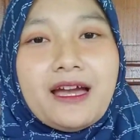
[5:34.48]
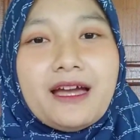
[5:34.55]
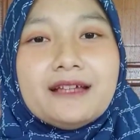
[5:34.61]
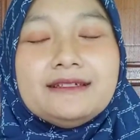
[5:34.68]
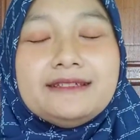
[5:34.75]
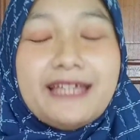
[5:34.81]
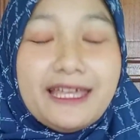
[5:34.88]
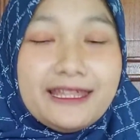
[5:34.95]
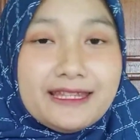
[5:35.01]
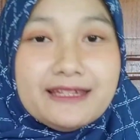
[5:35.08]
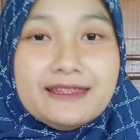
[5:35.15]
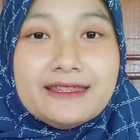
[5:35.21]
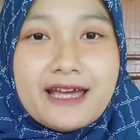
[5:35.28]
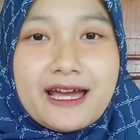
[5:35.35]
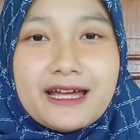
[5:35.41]
stated
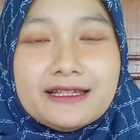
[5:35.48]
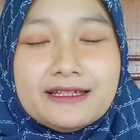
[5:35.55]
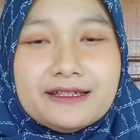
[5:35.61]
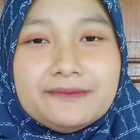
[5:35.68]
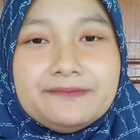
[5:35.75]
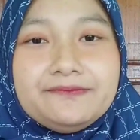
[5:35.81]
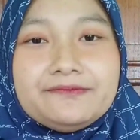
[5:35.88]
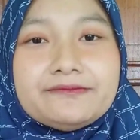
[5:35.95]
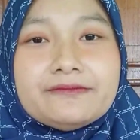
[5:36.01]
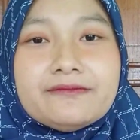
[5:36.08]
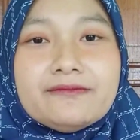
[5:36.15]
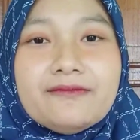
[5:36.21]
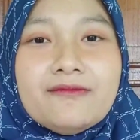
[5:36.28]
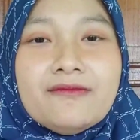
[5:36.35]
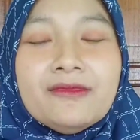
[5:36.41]
that
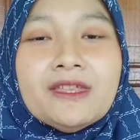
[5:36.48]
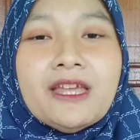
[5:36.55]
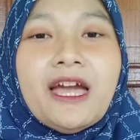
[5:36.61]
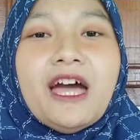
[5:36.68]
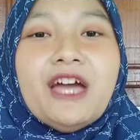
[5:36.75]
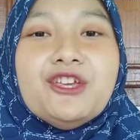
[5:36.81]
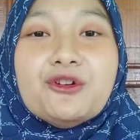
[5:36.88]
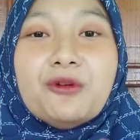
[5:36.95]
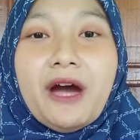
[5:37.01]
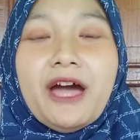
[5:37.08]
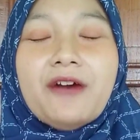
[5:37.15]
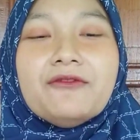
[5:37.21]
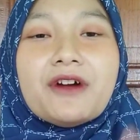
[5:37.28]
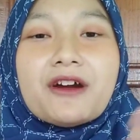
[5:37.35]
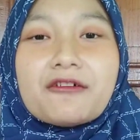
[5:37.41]
you
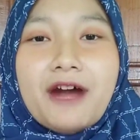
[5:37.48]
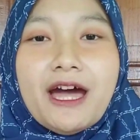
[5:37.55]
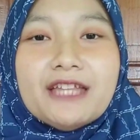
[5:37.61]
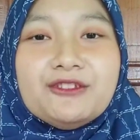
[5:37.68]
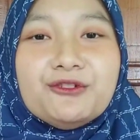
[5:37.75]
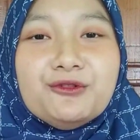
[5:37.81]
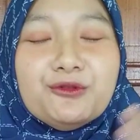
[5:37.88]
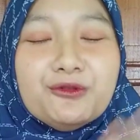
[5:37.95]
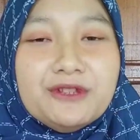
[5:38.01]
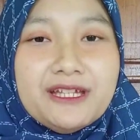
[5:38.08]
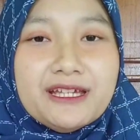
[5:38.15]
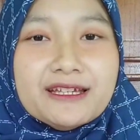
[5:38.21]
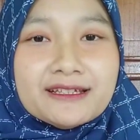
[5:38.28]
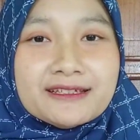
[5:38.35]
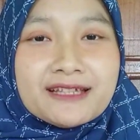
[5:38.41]
have a right to do
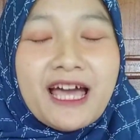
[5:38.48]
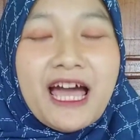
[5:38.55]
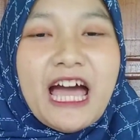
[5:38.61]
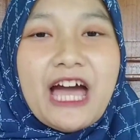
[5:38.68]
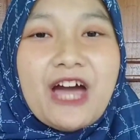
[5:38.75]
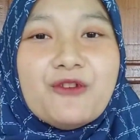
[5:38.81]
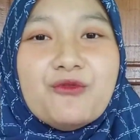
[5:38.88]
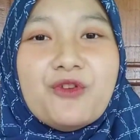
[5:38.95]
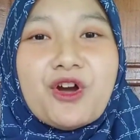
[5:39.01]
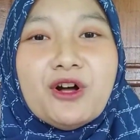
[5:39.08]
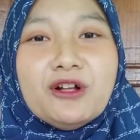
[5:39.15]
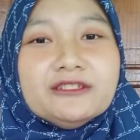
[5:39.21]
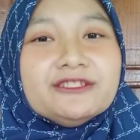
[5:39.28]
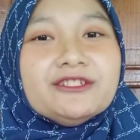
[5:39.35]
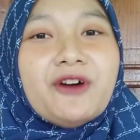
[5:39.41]
this, and we
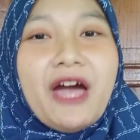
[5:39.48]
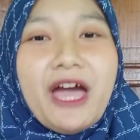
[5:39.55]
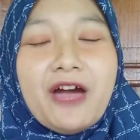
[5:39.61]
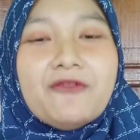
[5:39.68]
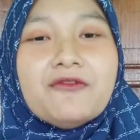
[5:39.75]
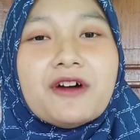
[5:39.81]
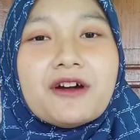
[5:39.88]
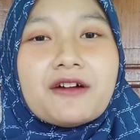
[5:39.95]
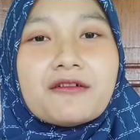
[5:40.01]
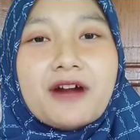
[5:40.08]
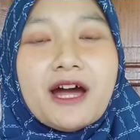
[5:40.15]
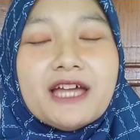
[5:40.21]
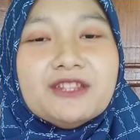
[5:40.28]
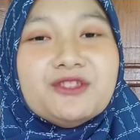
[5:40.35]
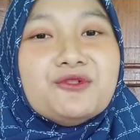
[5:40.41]
also have a
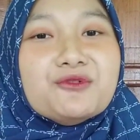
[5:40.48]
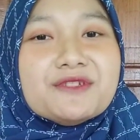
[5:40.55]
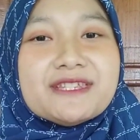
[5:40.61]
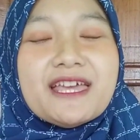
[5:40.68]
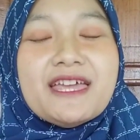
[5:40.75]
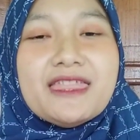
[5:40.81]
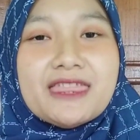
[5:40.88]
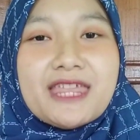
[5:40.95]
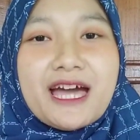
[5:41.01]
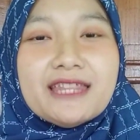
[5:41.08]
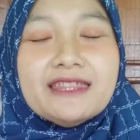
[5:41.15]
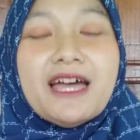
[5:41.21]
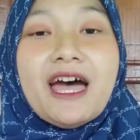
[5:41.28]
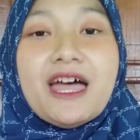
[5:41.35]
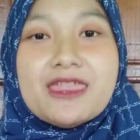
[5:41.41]
right to say
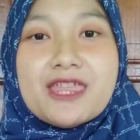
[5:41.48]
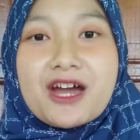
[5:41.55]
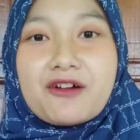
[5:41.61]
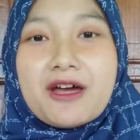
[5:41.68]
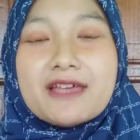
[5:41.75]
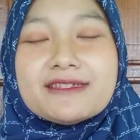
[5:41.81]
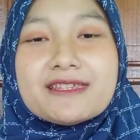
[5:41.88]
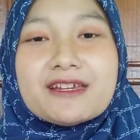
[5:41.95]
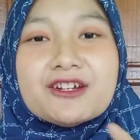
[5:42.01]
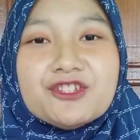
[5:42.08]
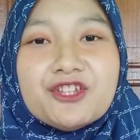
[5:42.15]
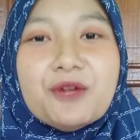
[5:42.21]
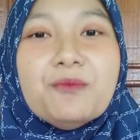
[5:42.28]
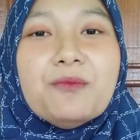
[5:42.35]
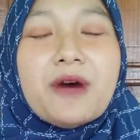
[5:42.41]
that there are
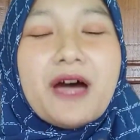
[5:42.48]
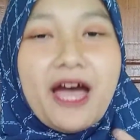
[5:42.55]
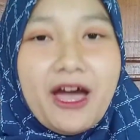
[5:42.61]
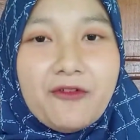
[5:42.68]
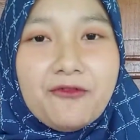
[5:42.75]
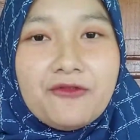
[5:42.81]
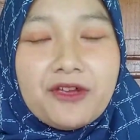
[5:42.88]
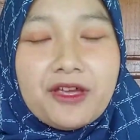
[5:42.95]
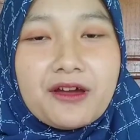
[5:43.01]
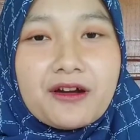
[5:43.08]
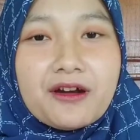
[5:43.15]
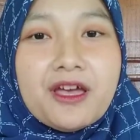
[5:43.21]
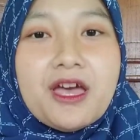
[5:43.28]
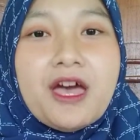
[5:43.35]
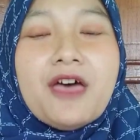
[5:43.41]
certain
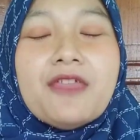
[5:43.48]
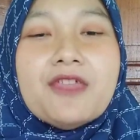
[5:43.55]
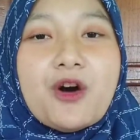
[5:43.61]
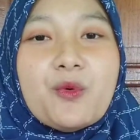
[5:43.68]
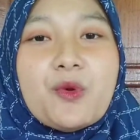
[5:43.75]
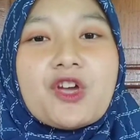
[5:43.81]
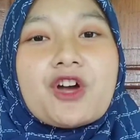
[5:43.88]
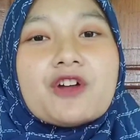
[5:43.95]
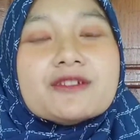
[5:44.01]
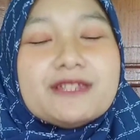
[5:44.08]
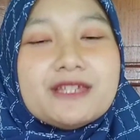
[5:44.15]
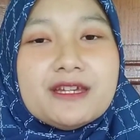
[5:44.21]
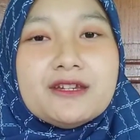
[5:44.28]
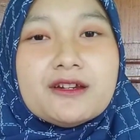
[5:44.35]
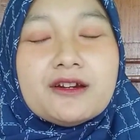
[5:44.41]
behavior that we
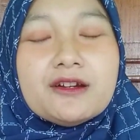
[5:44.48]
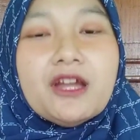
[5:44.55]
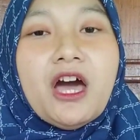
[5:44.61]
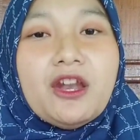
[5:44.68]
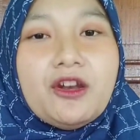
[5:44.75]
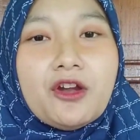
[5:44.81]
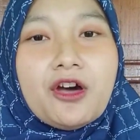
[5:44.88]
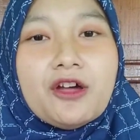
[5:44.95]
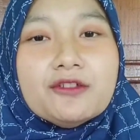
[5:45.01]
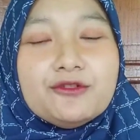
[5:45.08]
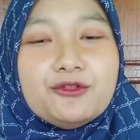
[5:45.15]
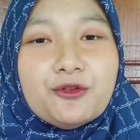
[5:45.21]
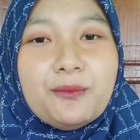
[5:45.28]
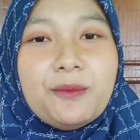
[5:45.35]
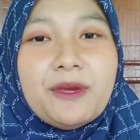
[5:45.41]
consider not
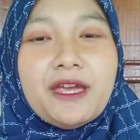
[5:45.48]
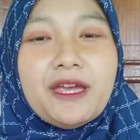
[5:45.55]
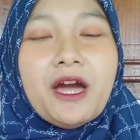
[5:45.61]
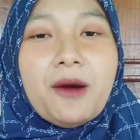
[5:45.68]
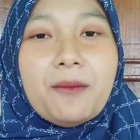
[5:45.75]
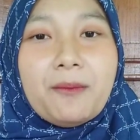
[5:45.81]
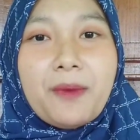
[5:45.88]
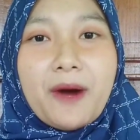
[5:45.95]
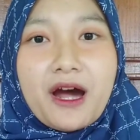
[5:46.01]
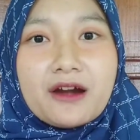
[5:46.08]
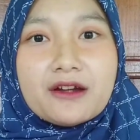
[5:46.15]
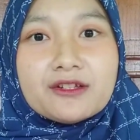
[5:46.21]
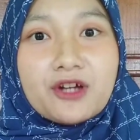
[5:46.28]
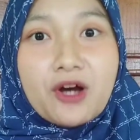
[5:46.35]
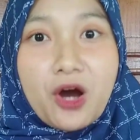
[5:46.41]
to be
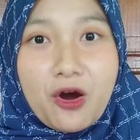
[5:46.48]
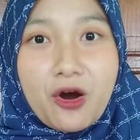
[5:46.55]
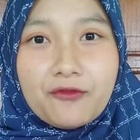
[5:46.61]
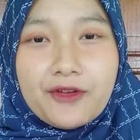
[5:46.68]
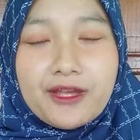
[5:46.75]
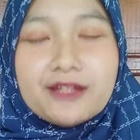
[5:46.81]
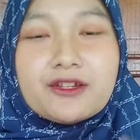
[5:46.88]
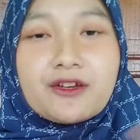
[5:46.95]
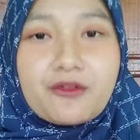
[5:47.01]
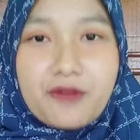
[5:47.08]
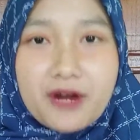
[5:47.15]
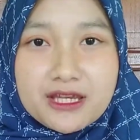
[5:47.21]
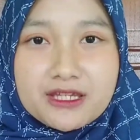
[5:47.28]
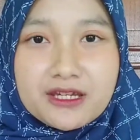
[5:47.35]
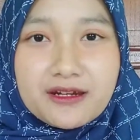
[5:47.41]
part of
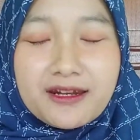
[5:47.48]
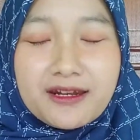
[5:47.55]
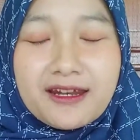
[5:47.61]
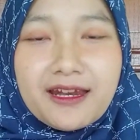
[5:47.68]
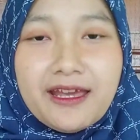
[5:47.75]
integration.